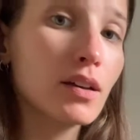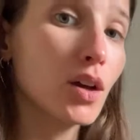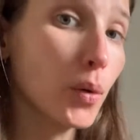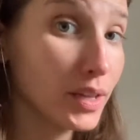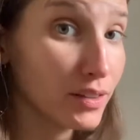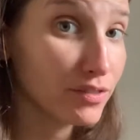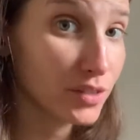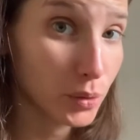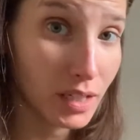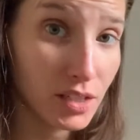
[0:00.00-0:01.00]
Going a
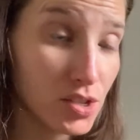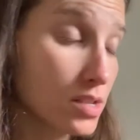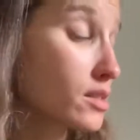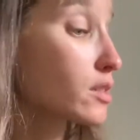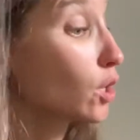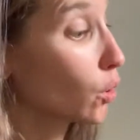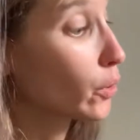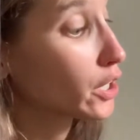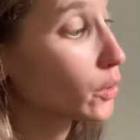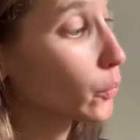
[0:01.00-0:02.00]
few inches
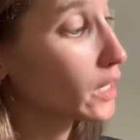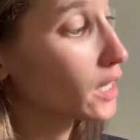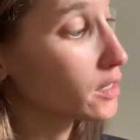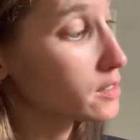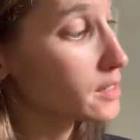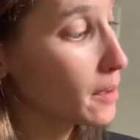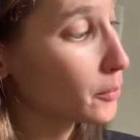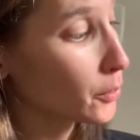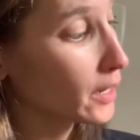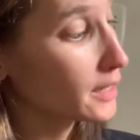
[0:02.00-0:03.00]
lower, we're gonna
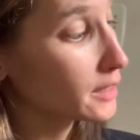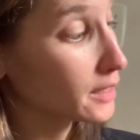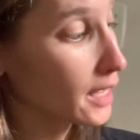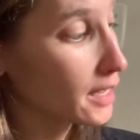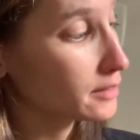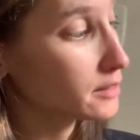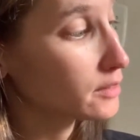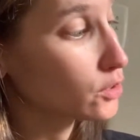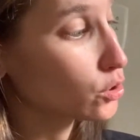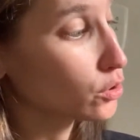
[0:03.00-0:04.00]
separate again
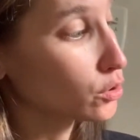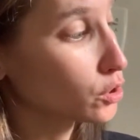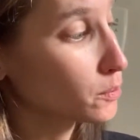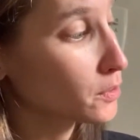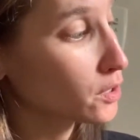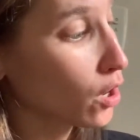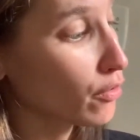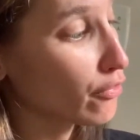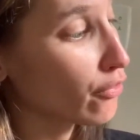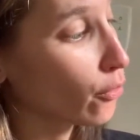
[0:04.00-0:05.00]
into groups of
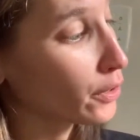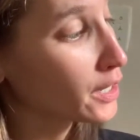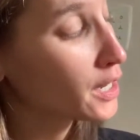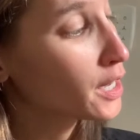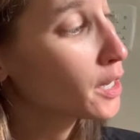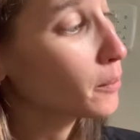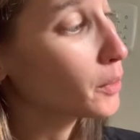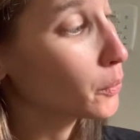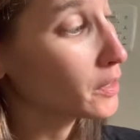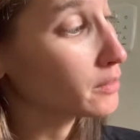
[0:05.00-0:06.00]
4, but
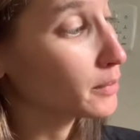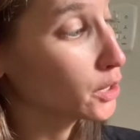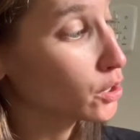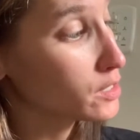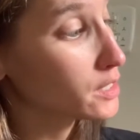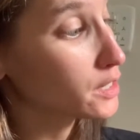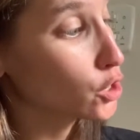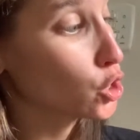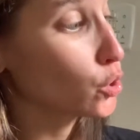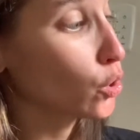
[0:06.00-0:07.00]
by using the
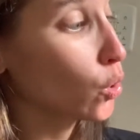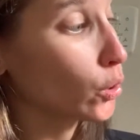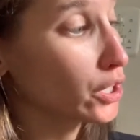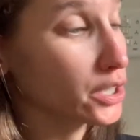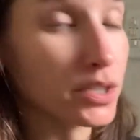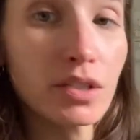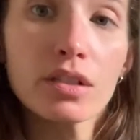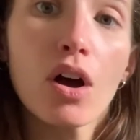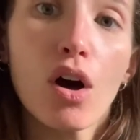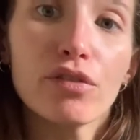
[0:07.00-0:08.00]
2 corners
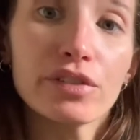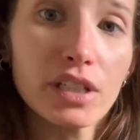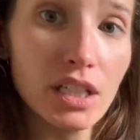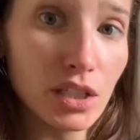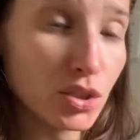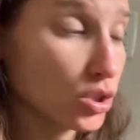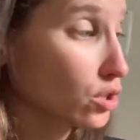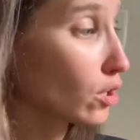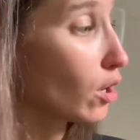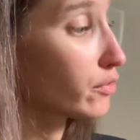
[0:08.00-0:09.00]
of each
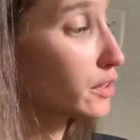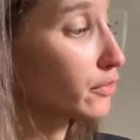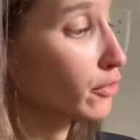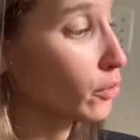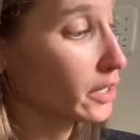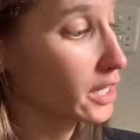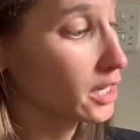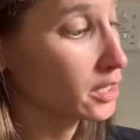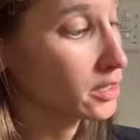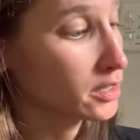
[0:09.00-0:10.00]
of the 4 here.
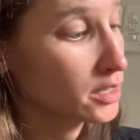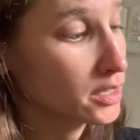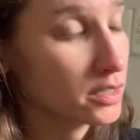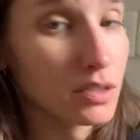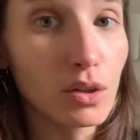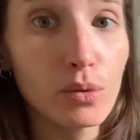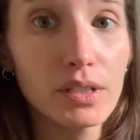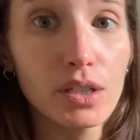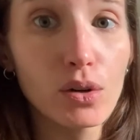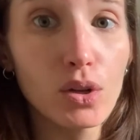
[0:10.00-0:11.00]
So a
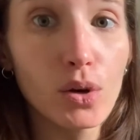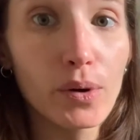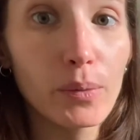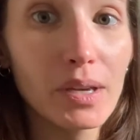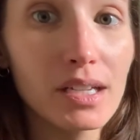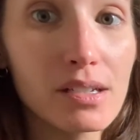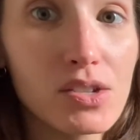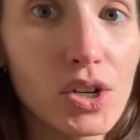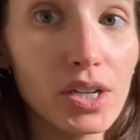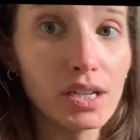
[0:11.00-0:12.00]
little lower, we're gonna
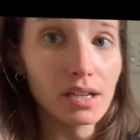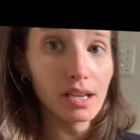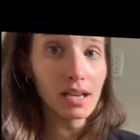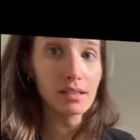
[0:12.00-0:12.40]
start it again.